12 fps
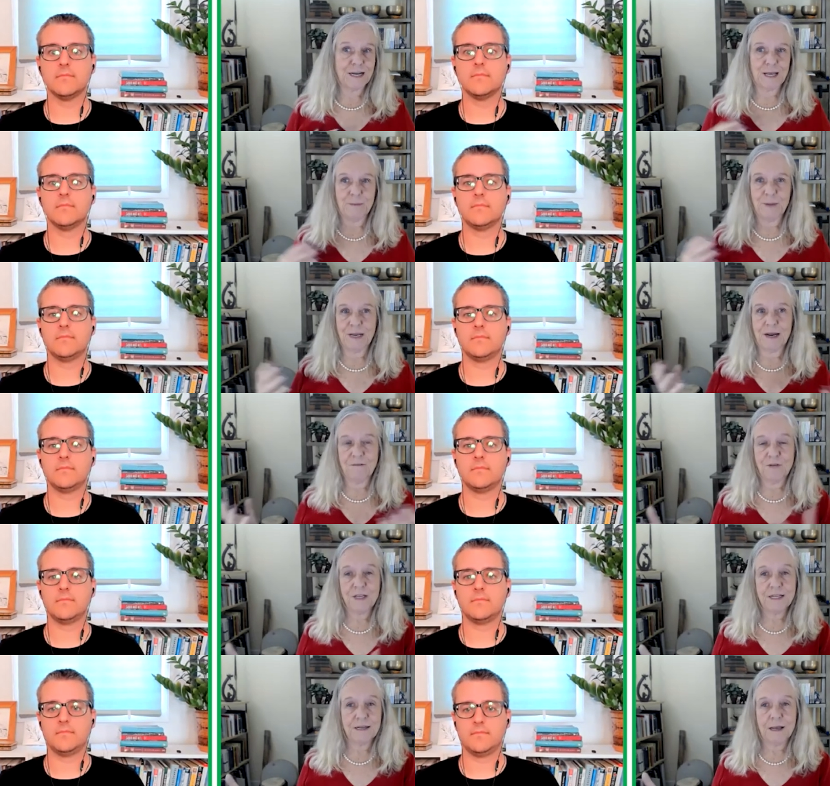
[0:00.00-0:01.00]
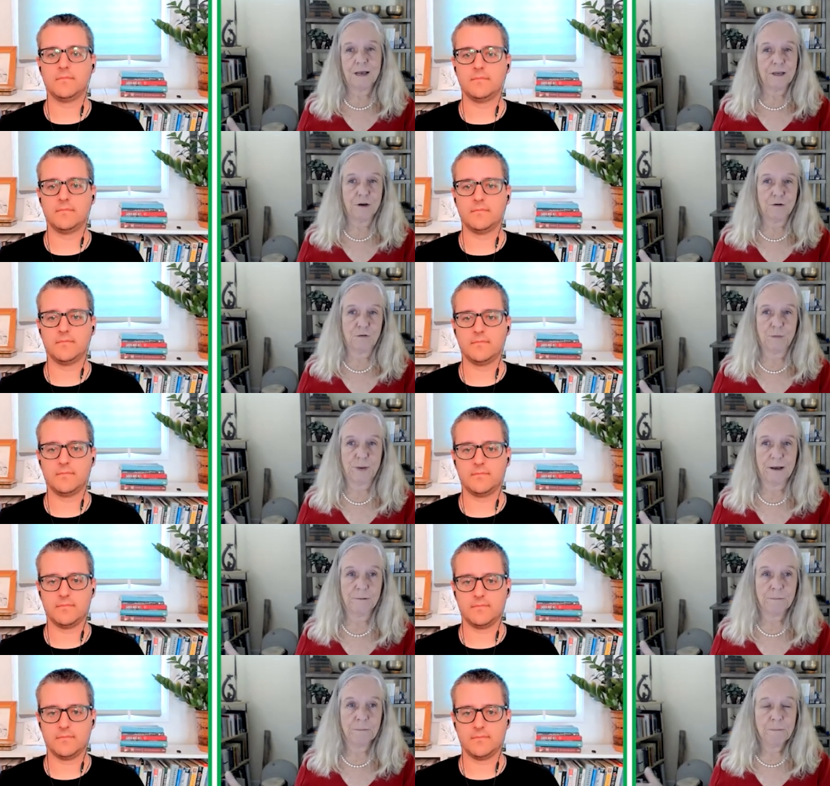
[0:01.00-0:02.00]
Speaker 1: today may not fit a year from
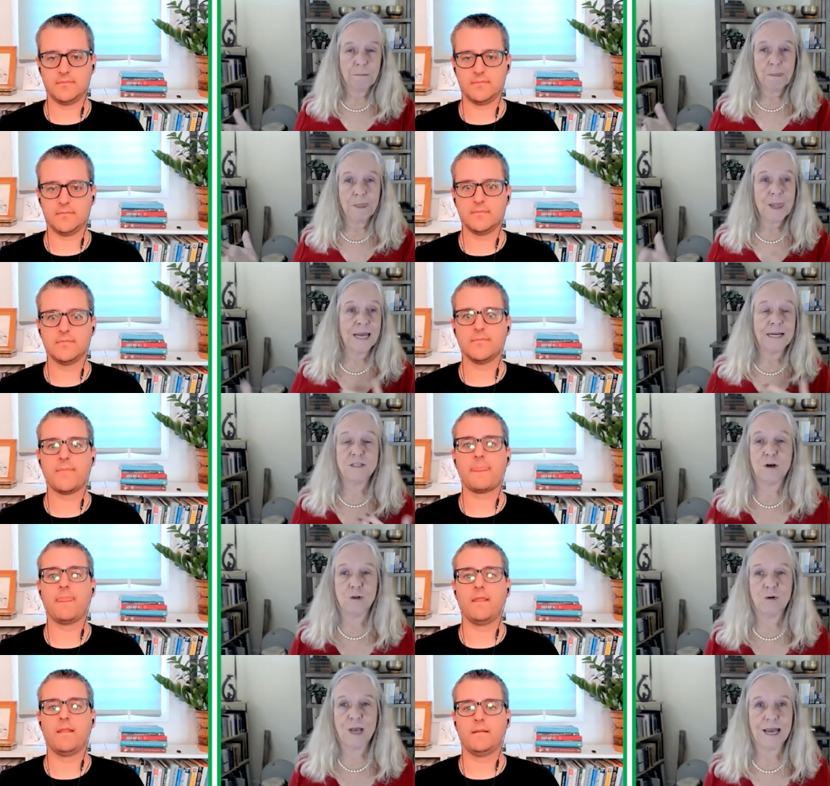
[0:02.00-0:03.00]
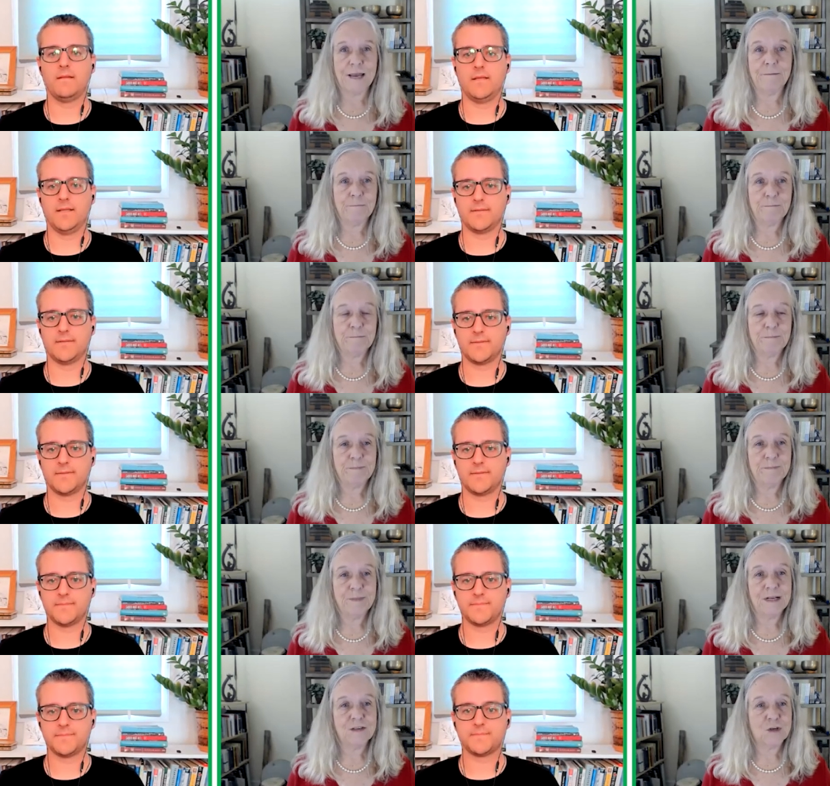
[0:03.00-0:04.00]
now. And it's all okay. Yes.
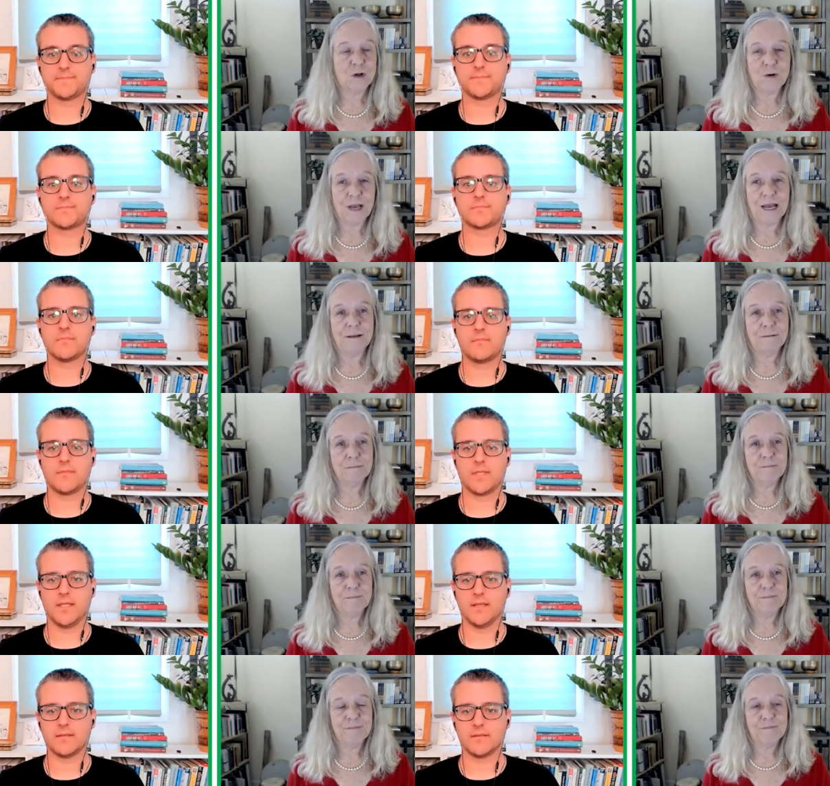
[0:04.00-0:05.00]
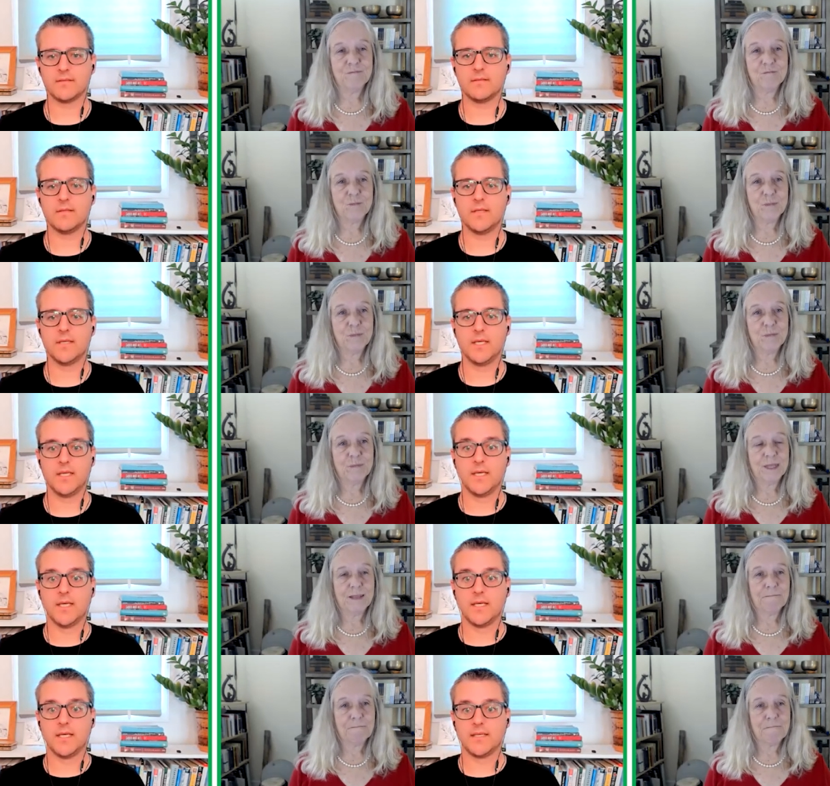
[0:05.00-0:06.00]
It's all okay. Yes.
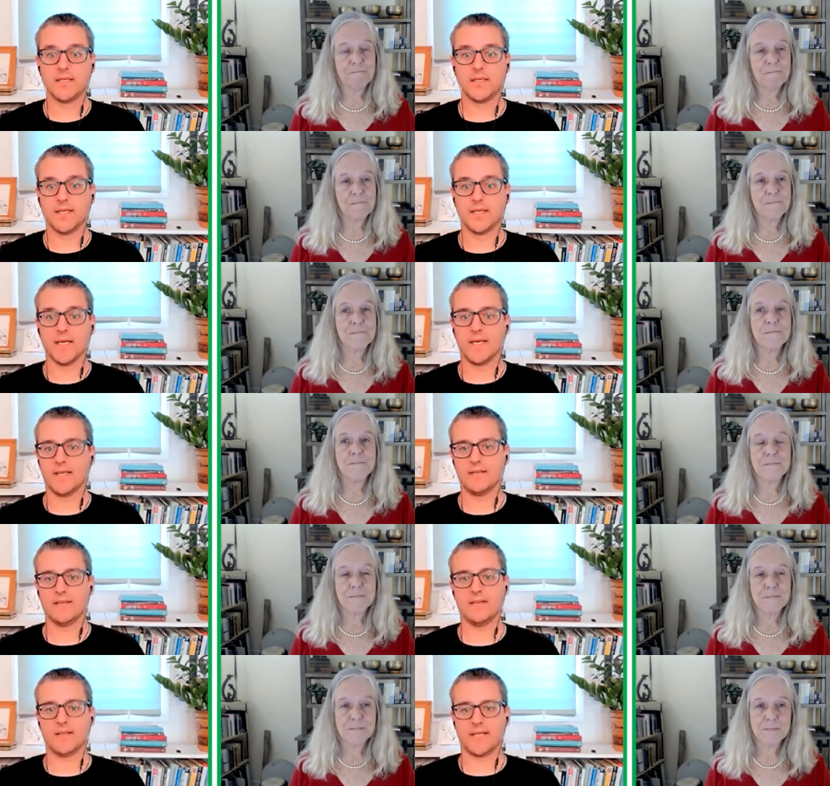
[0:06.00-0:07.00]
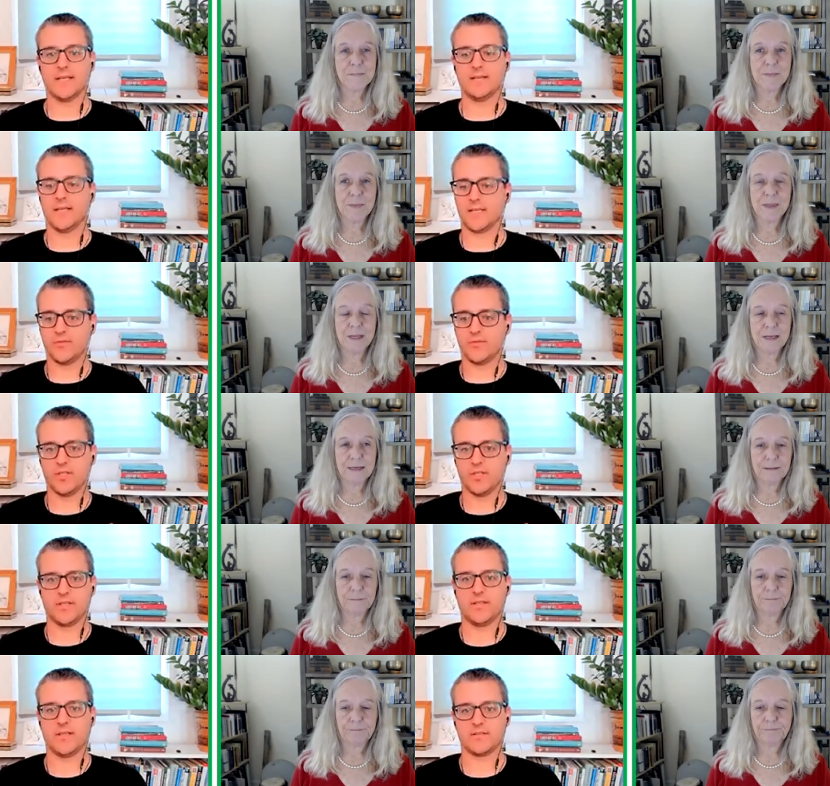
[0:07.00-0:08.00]
Speaker 2: Yeah. And, and again, like if we look to the
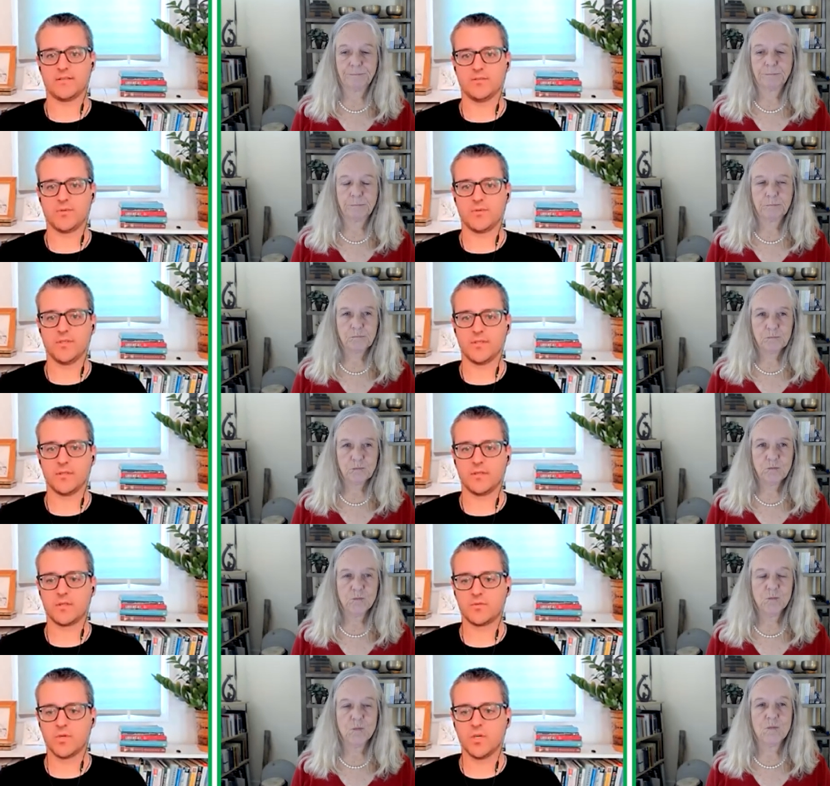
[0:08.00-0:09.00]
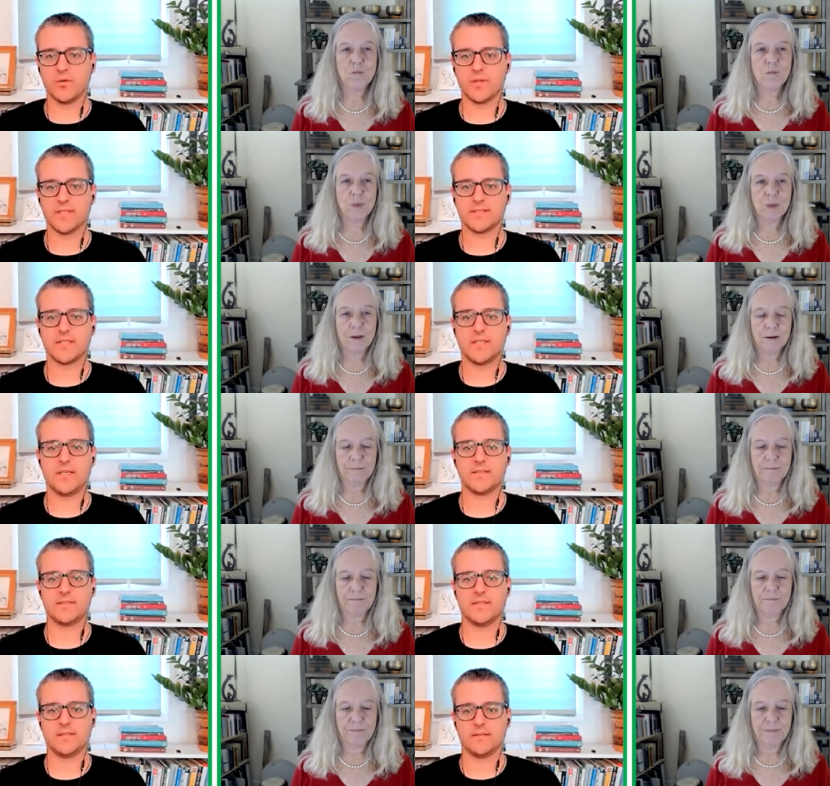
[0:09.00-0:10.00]
natural world, growth is
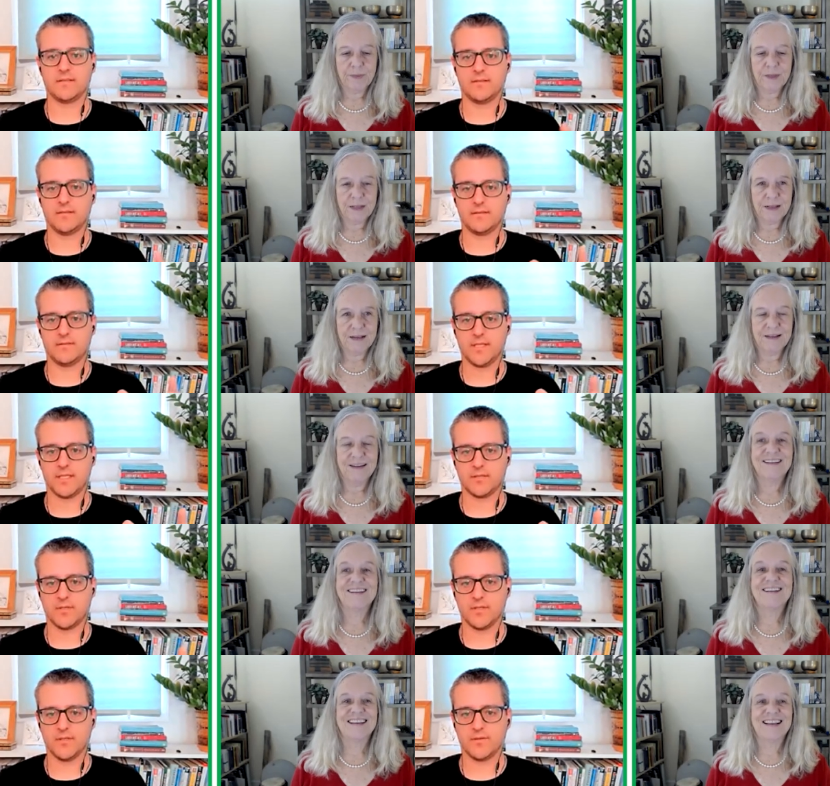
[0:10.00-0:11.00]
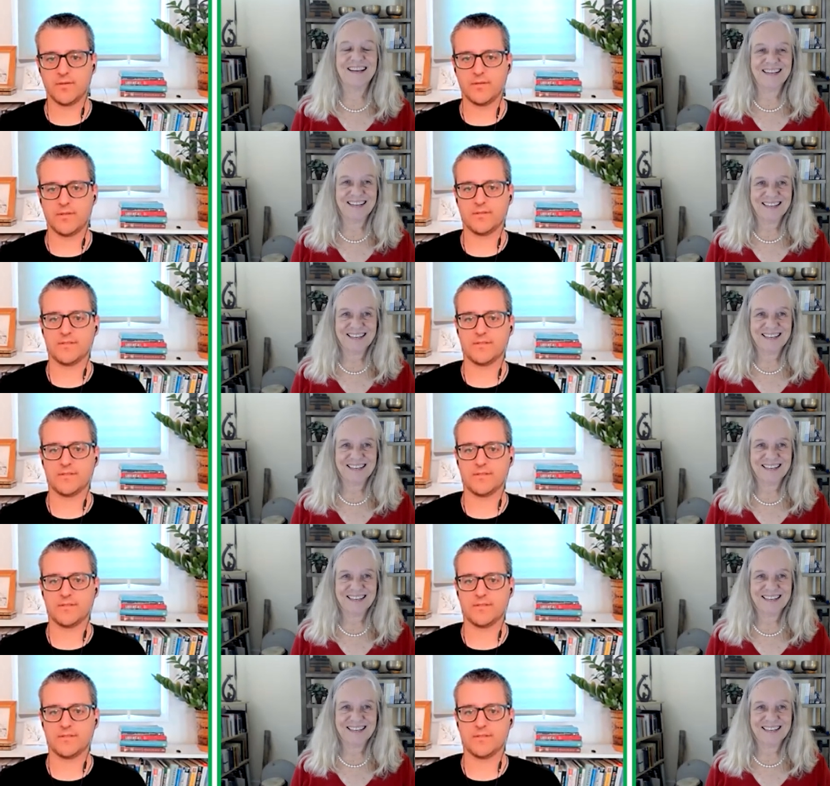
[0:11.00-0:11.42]
constant, right? Growth, there's